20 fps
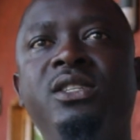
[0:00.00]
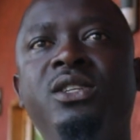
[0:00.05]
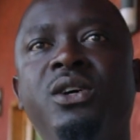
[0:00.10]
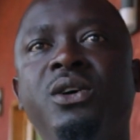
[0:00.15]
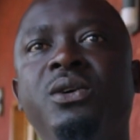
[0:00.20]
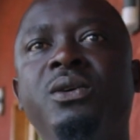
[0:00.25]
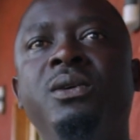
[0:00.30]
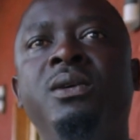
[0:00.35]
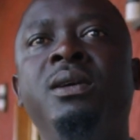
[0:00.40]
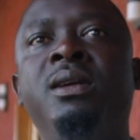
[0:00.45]

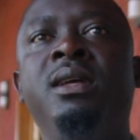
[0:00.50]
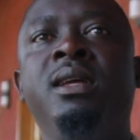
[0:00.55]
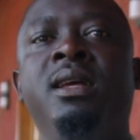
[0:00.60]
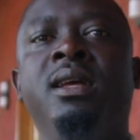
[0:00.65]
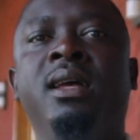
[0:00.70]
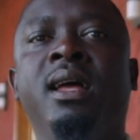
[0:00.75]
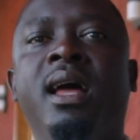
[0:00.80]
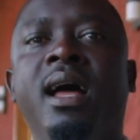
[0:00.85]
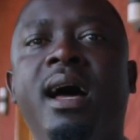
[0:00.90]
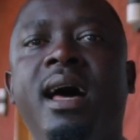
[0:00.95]
So
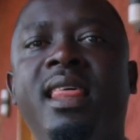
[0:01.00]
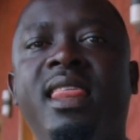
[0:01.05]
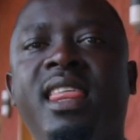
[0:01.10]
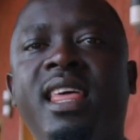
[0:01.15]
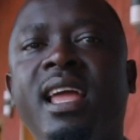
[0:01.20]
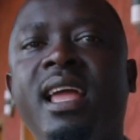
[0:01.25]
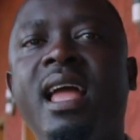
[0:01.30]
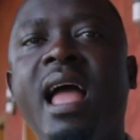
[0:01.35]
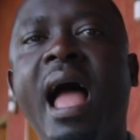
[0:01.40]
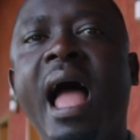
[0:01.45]
I
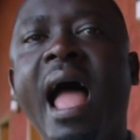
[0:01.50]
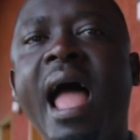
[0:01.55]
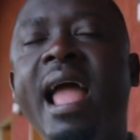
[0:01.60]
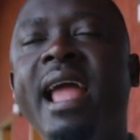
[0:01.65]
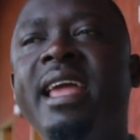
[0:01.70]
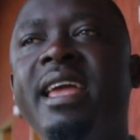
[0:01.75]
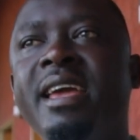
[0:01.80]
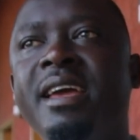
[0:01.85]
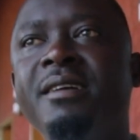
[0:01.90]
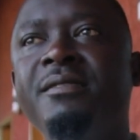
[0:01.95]
think I
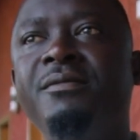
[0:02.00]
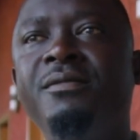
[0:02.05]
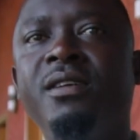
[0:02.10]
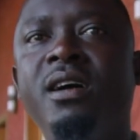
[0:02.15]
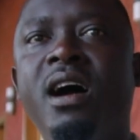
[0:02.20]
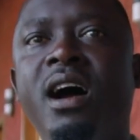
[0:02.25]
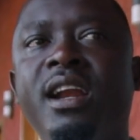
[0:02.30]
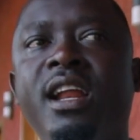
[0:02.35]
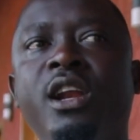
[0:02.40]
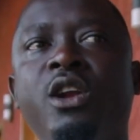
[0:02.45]
give
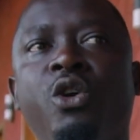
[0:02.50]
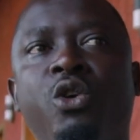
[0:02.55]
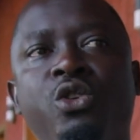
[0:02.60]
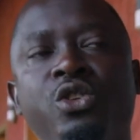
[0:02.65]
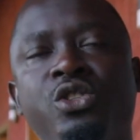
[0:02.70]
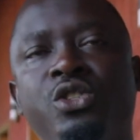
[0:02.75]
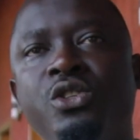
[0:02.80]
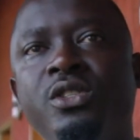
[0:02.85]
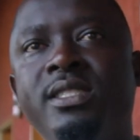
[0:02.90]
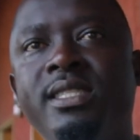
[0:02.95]
and then
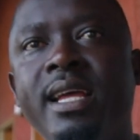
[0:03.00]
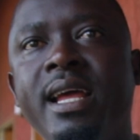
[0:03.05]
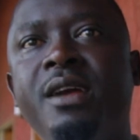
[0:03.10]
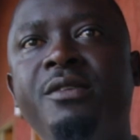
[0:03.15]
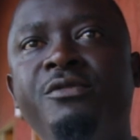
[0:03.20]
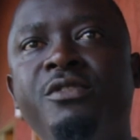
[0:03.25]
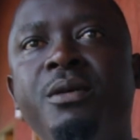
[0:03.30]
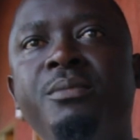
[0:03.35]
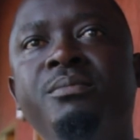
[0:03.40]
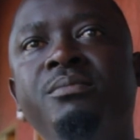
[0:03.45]
also take
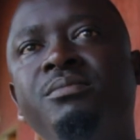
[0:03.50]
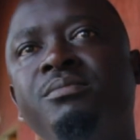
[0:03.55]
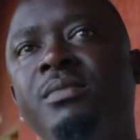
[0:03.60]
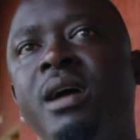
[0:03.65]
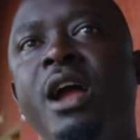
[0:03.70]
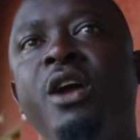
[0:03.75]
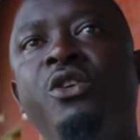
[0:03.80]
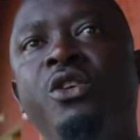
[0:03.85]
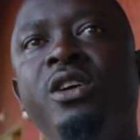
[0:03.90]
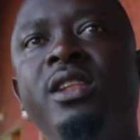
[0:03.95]
from
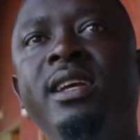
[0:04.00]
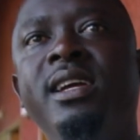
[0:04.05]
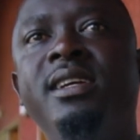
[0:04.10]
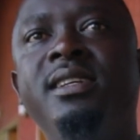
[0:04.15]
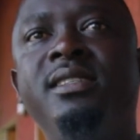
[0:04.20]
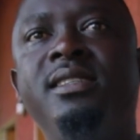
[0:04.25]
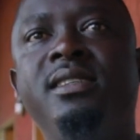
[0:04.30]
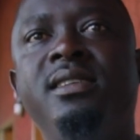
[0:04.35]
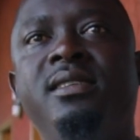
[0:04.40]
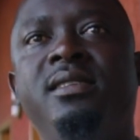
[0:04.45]
my
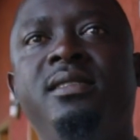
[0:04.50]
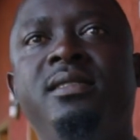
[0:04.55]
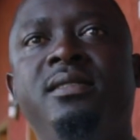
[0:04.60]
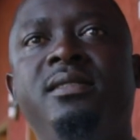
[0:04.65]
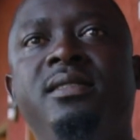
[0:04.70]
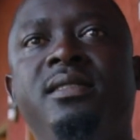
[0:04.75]
colleagues.